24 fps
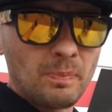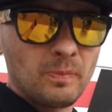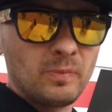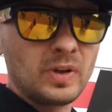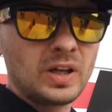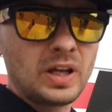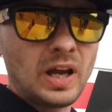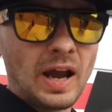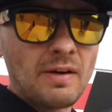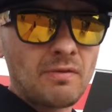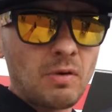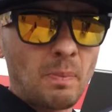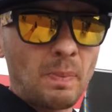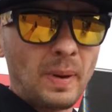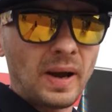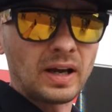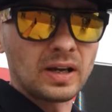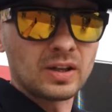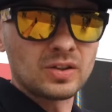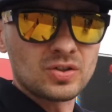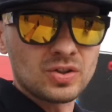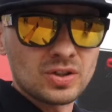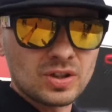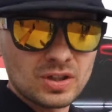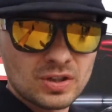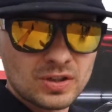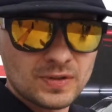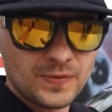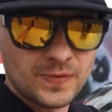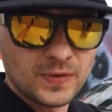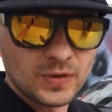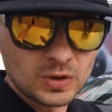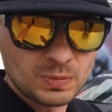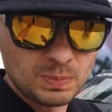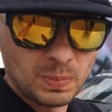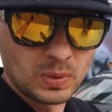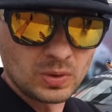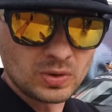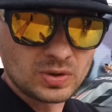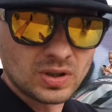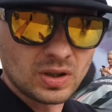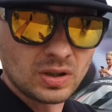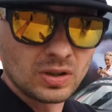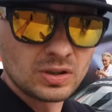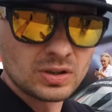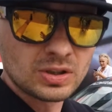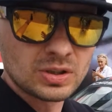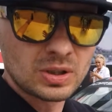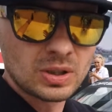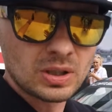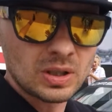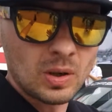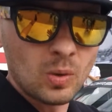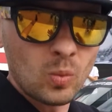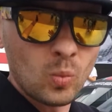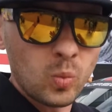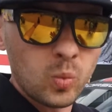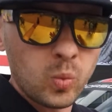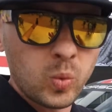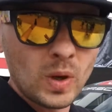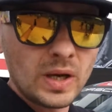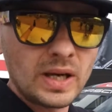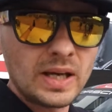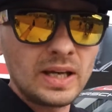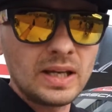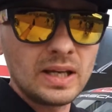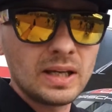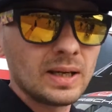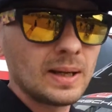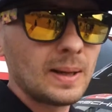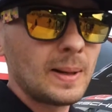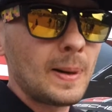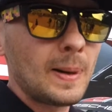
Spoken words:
we have a packages for sports cars. We